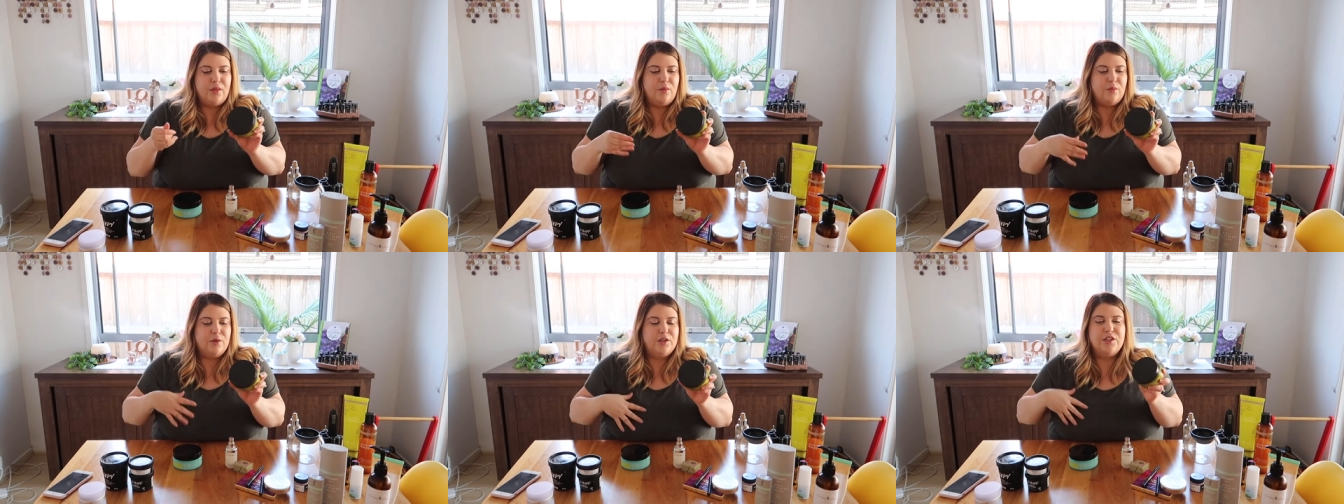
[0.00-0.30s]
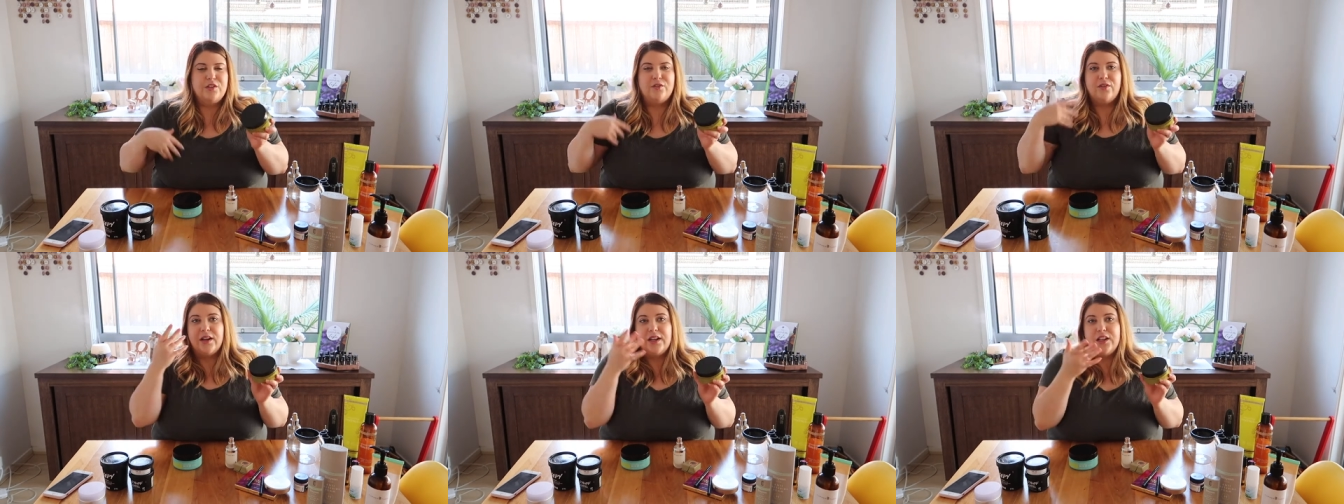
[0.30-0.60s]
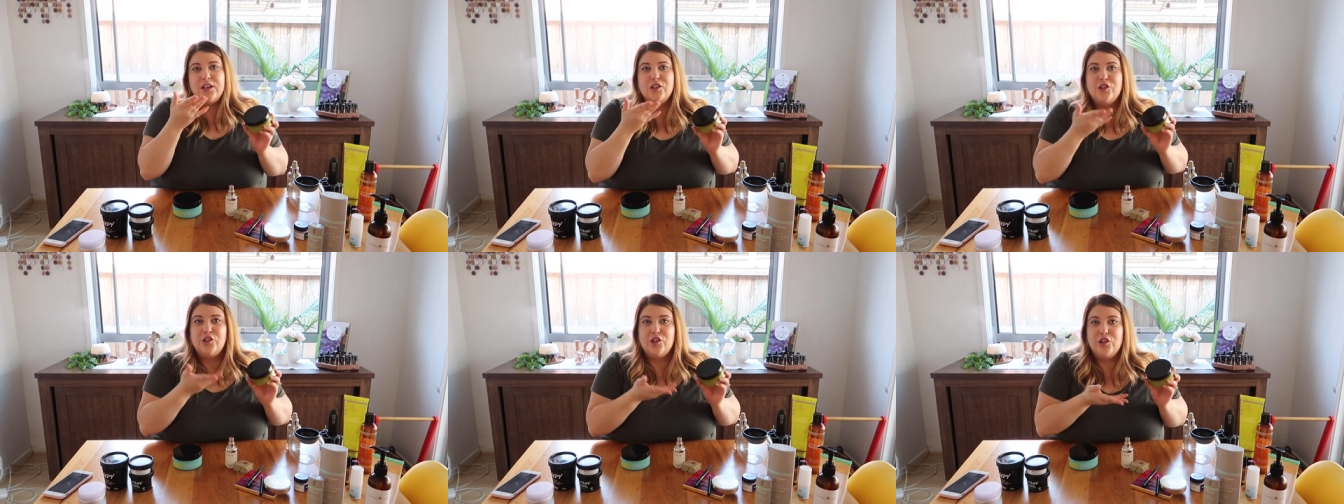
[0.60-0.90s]
which is
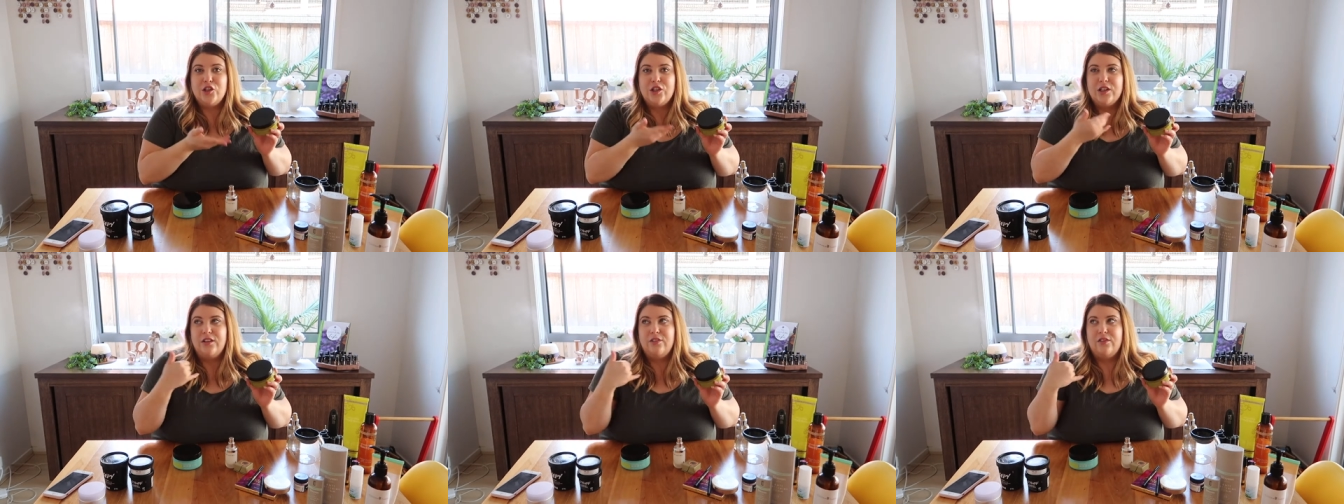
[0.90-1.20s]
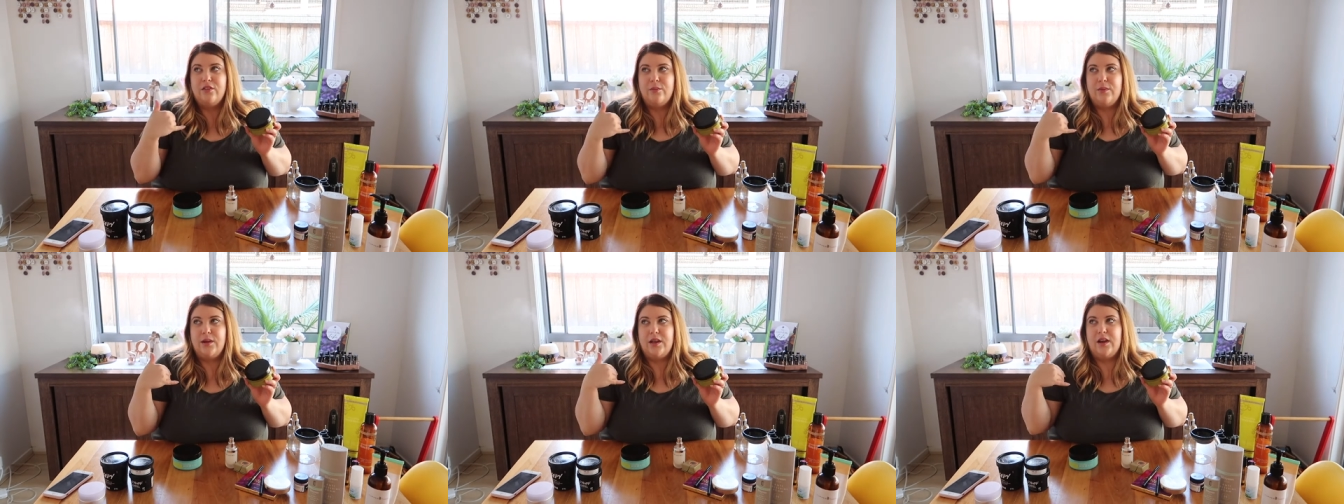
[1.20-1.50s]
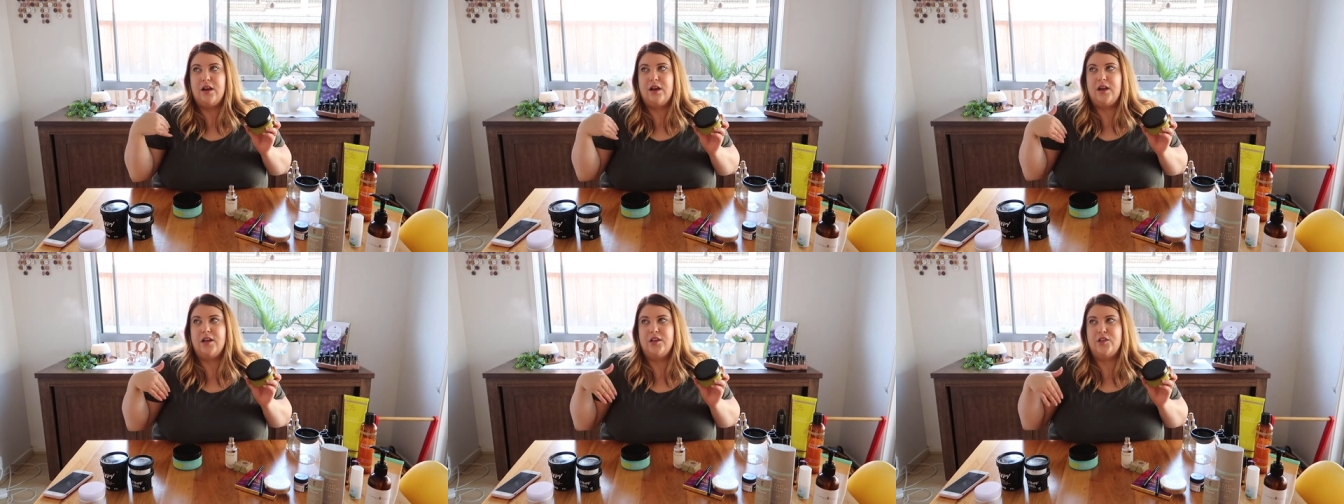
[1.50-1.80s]
funny because usually for
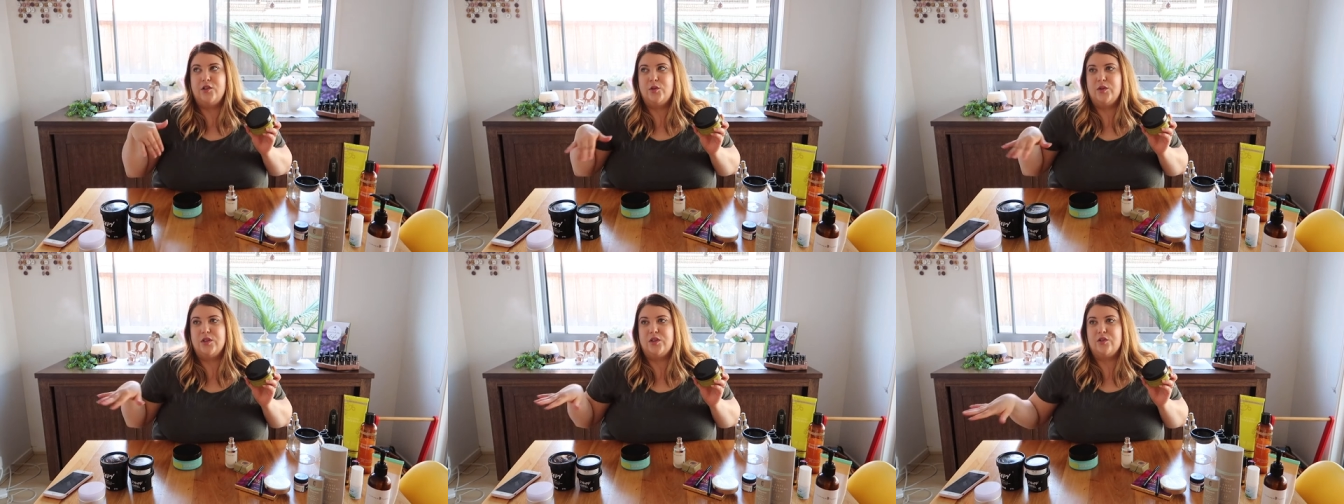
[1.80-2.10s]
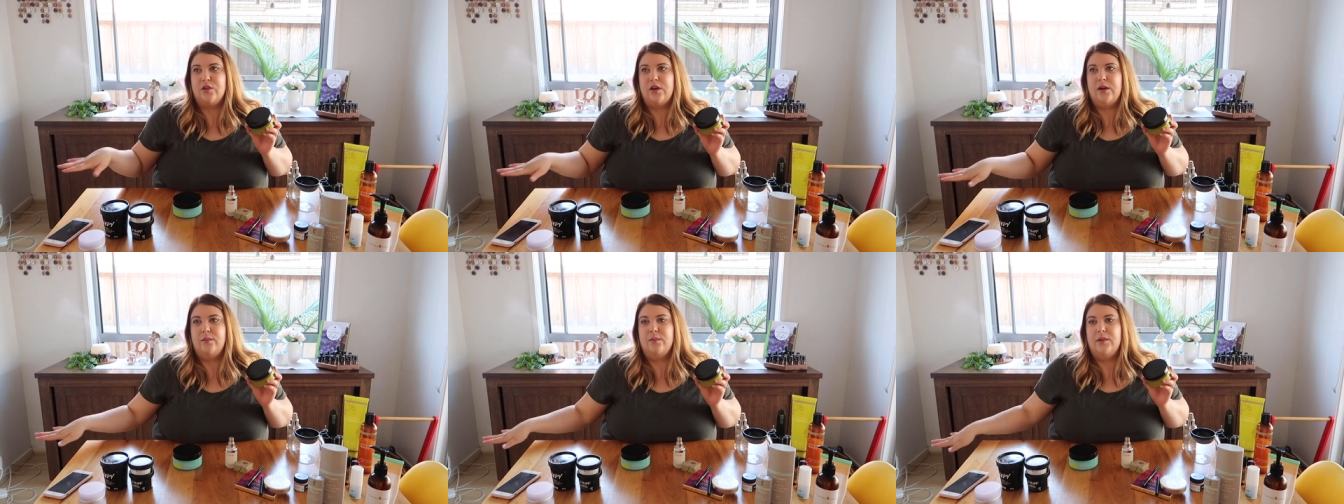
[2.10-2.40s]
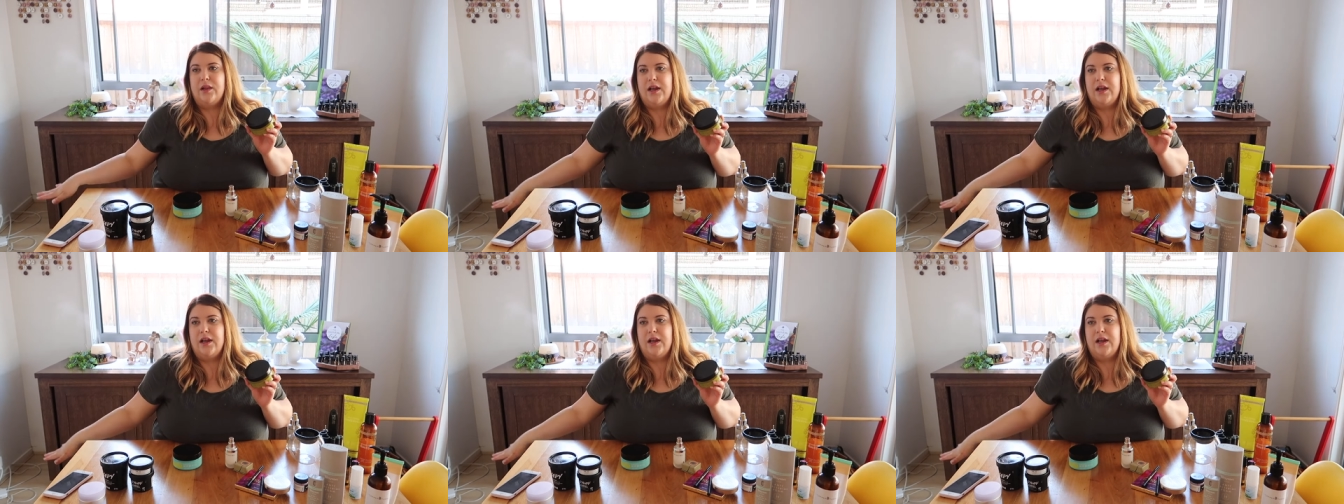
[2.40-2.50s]
me, I do a scrub